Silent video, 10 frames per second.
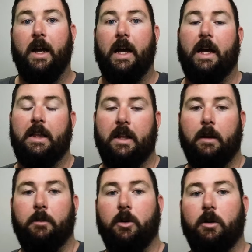and then
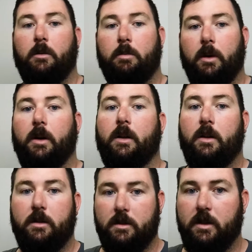I'm good. But
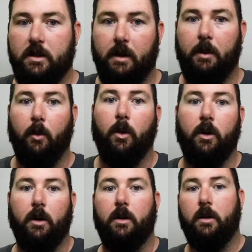since I'm at
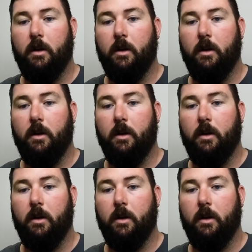work,